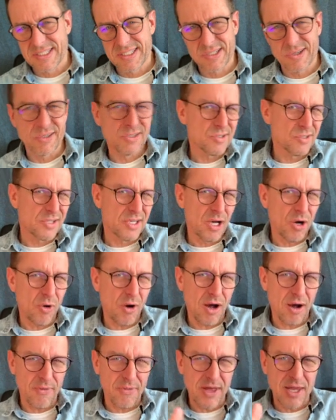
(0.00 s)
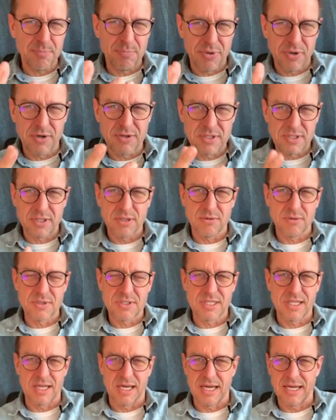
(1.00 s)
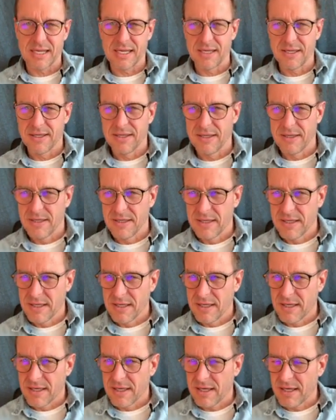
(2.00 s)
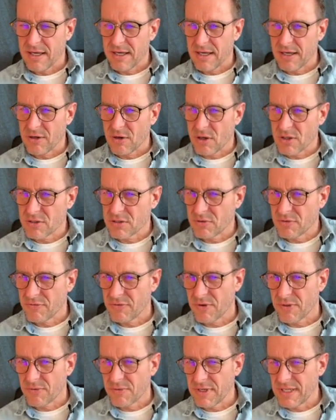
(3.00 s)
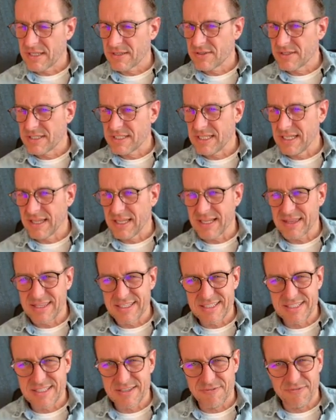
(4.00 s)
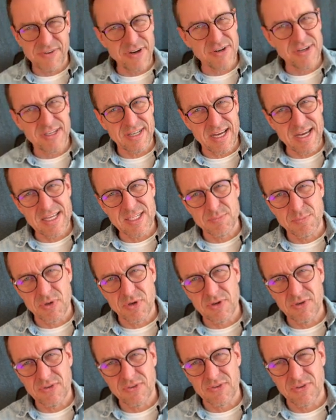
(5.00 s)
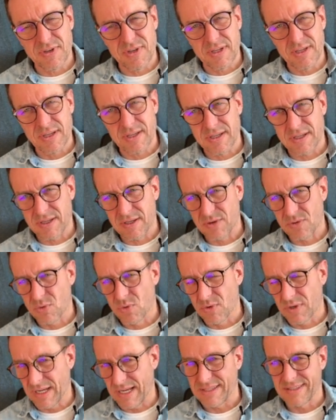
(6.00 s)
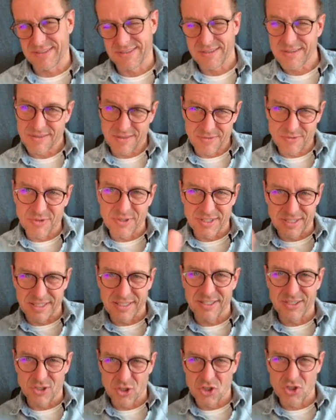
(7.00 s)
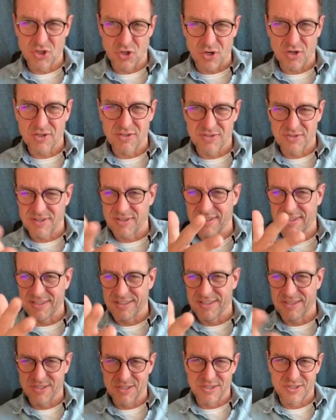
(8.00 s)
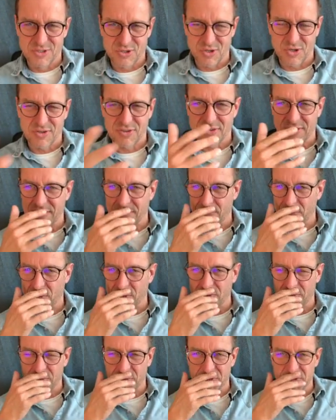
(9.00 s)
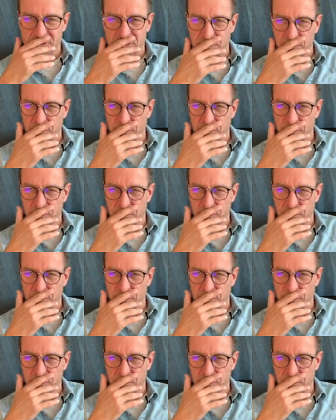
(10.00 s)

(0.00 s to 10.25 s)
good to know how that person looks like, and also for the readers to see that this is a very nice person who got really shocks and who was.